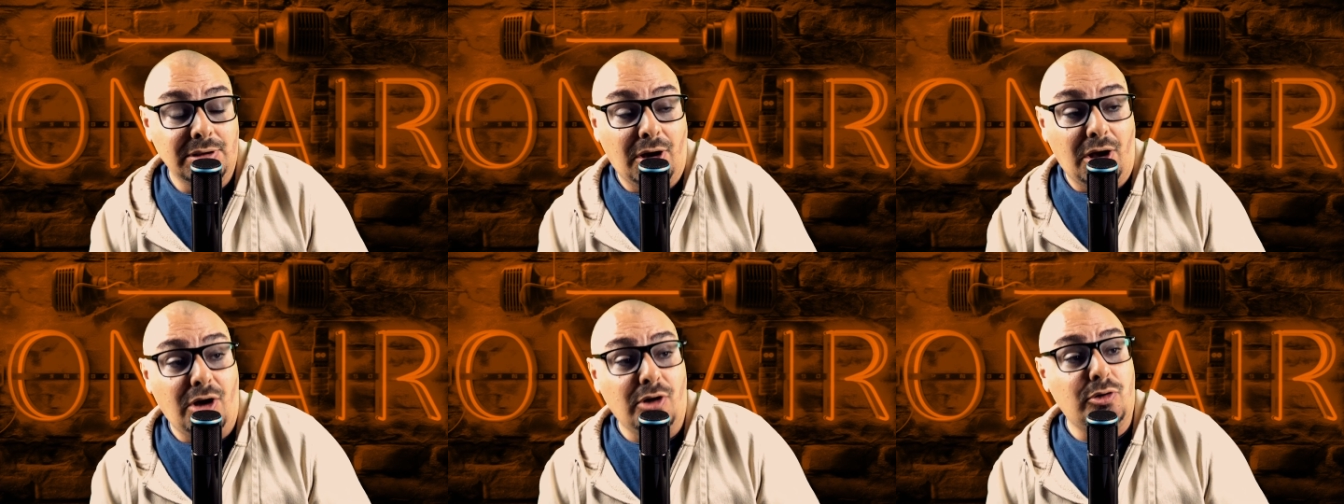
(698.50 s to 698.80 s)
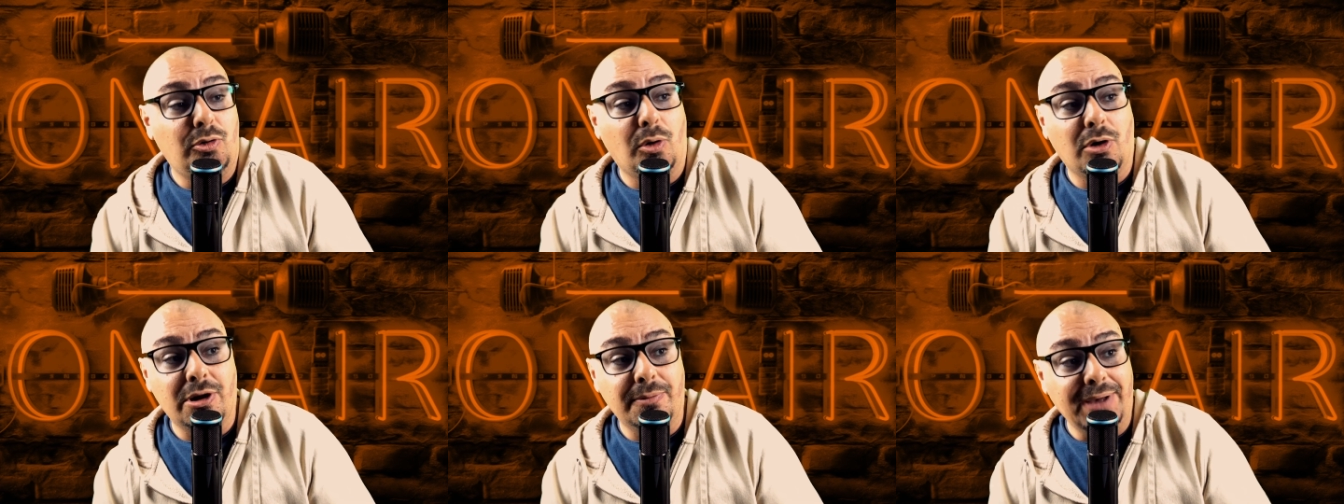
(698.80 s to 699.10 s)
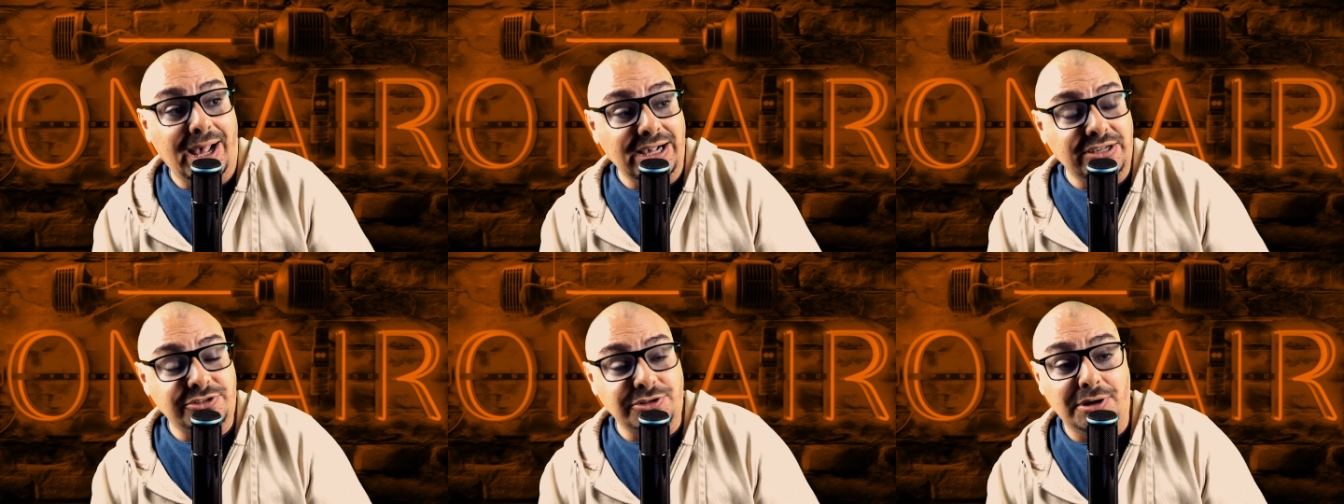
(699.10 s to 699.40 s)
all
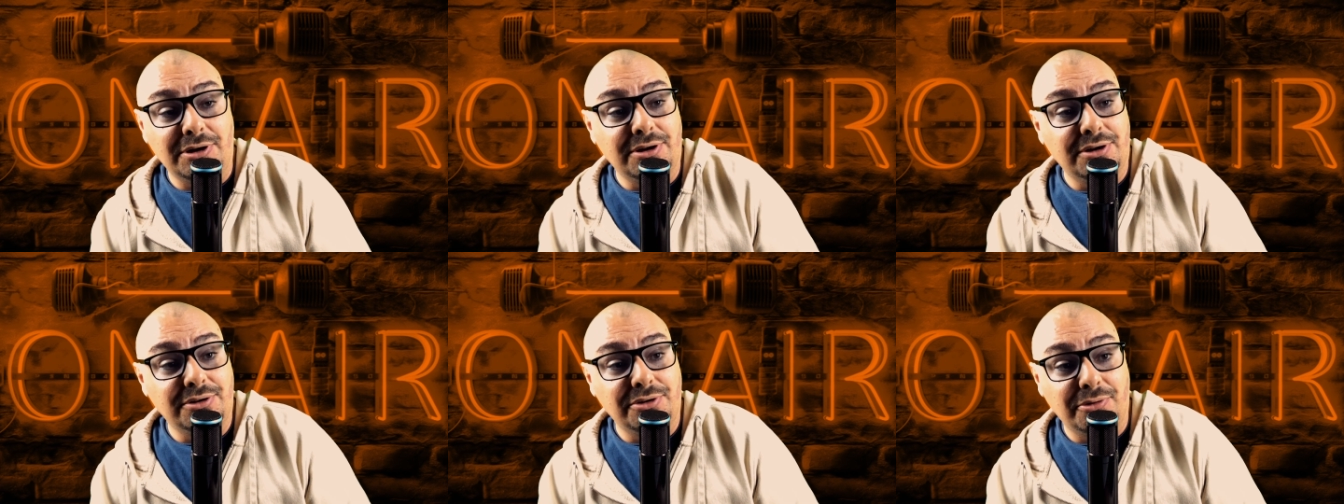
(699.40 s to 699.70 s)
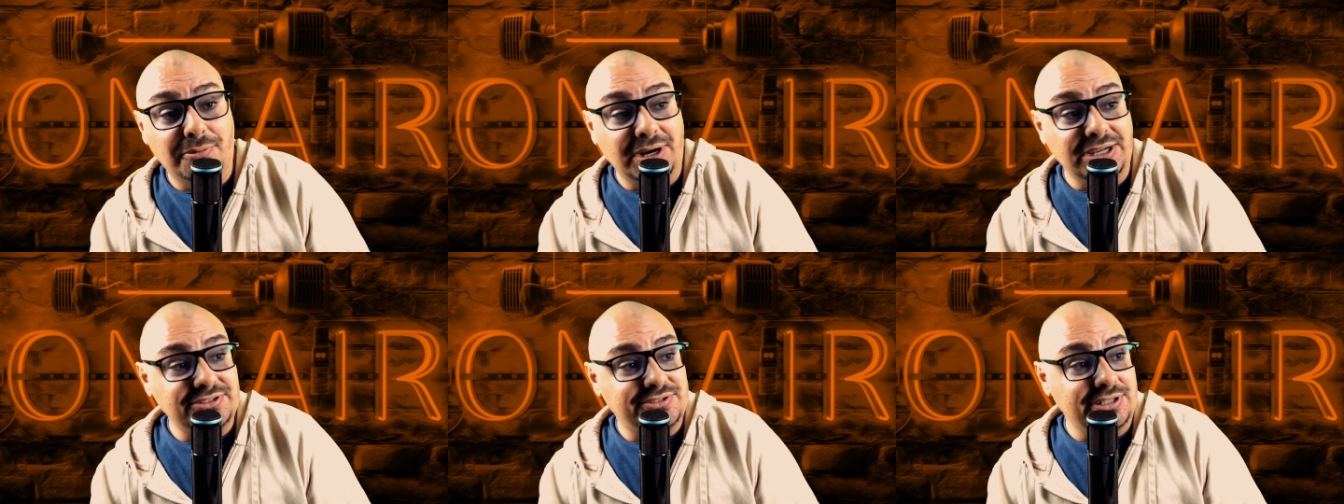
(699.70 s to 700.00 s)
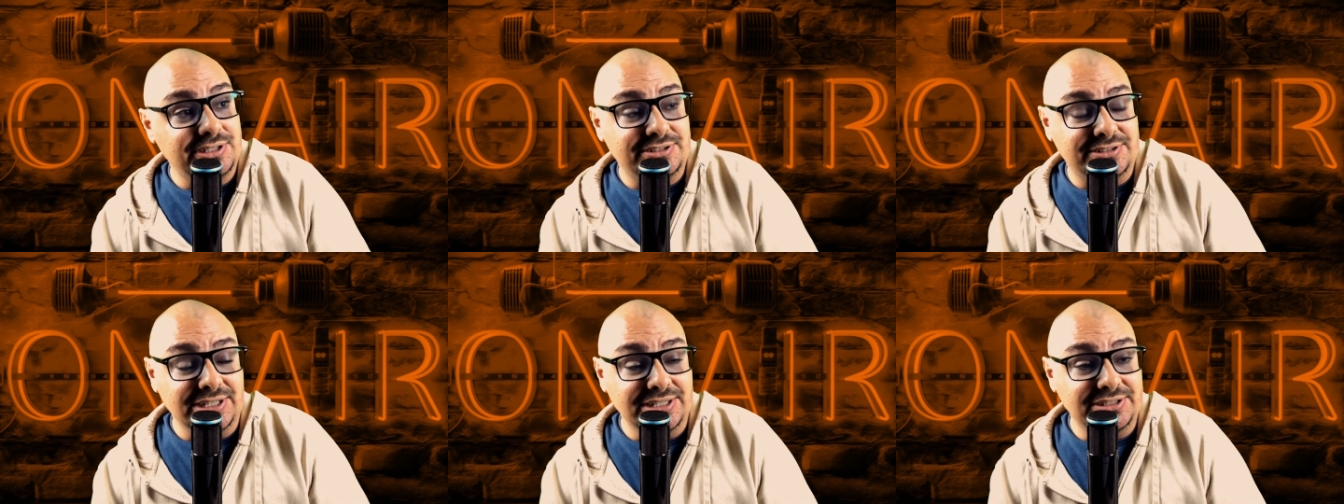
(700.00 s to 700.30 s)
quarterbacks are under duress
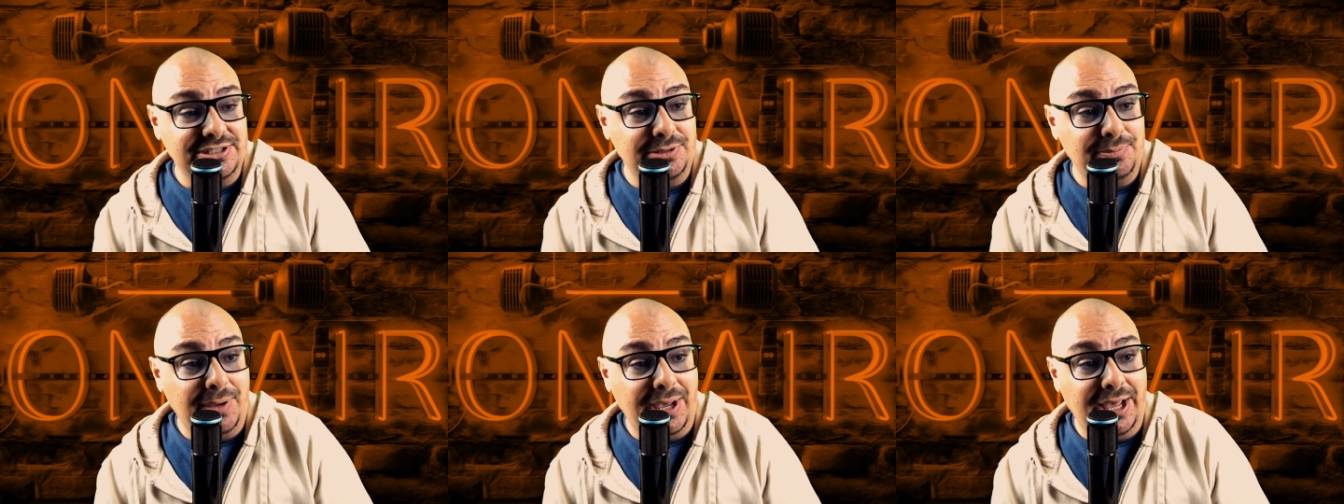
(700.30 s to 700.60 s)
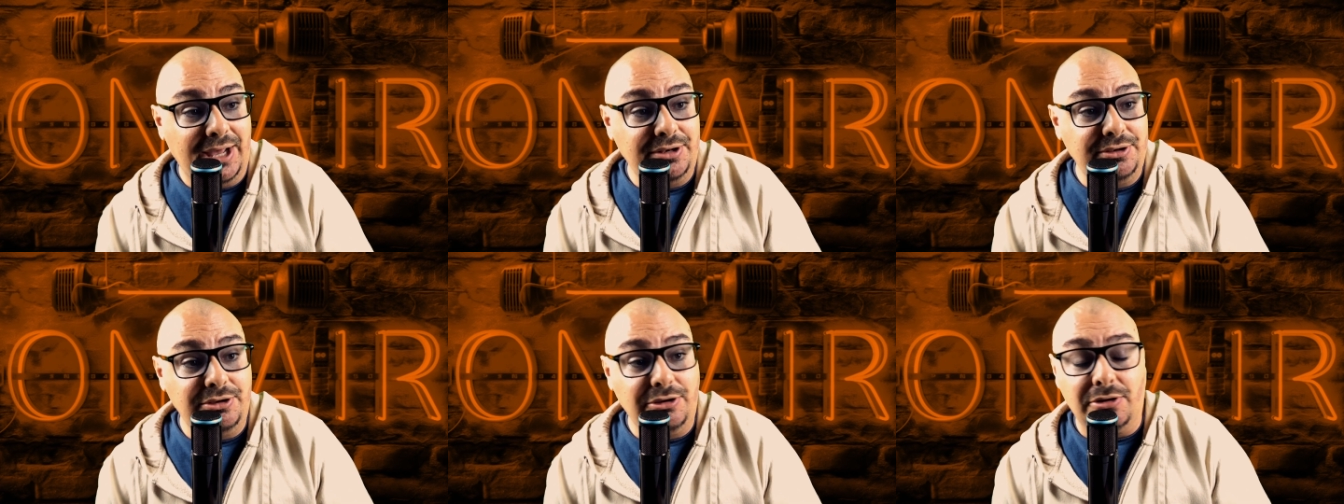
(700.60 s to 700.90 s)
this season, man.